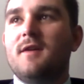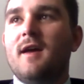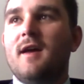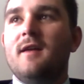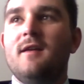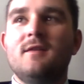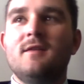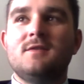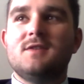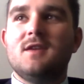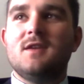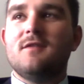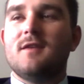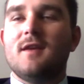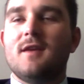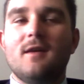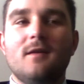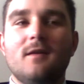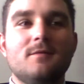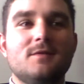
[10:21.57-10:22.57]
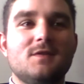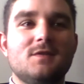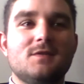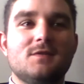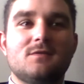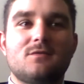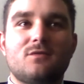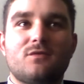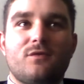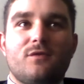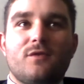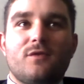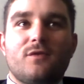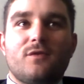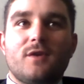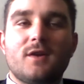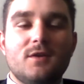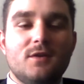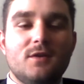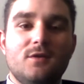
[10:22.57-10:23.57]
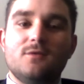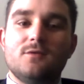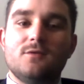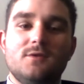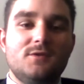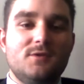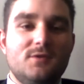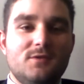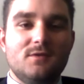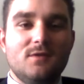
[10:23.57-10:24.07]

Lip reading: Steven Adams is freaking huge.